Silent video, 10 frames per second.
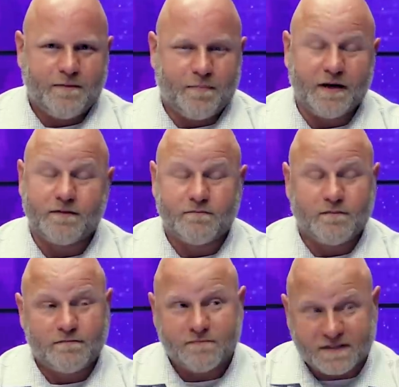But
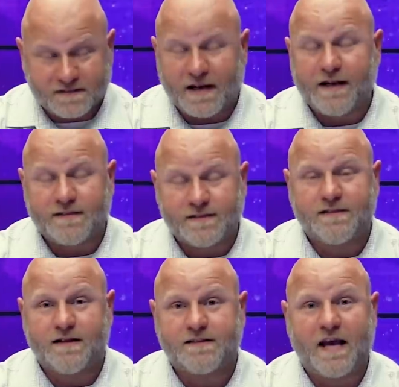DeSantis
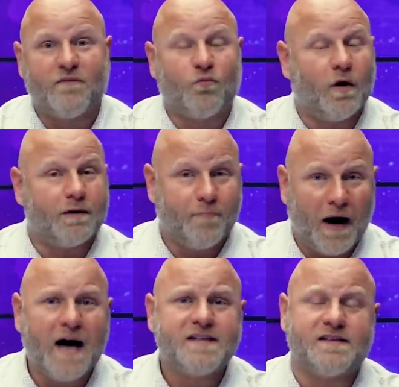does have one
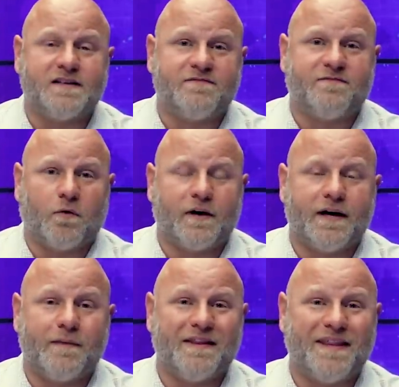positive for
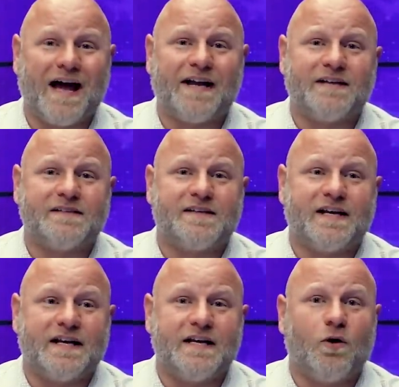him, and that is
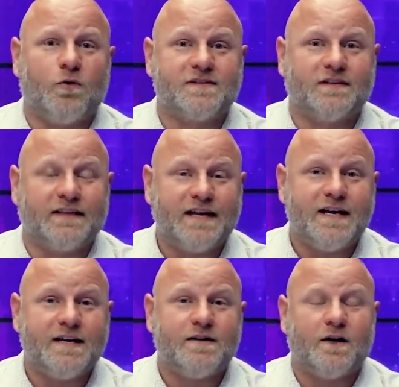that he holds a
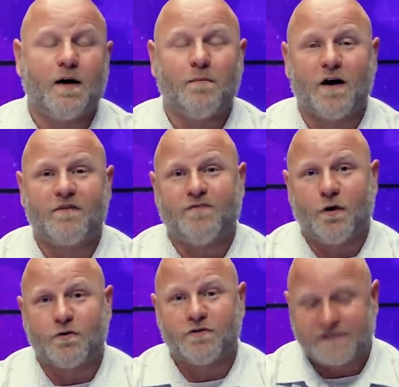lead among
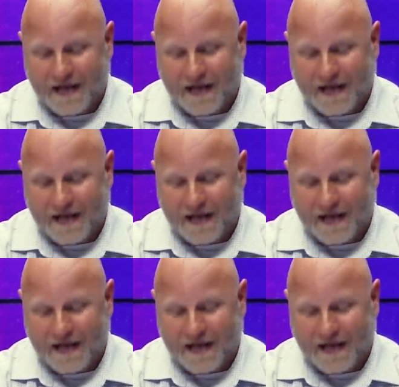voters